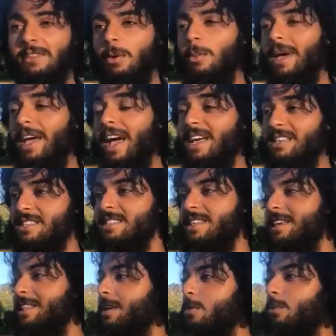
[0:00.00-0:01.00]
the way I
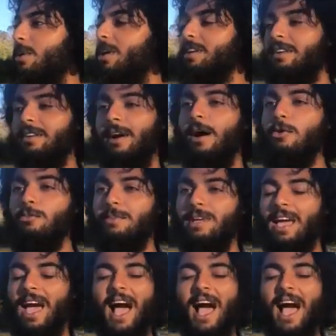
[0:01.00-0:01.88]
see the world around me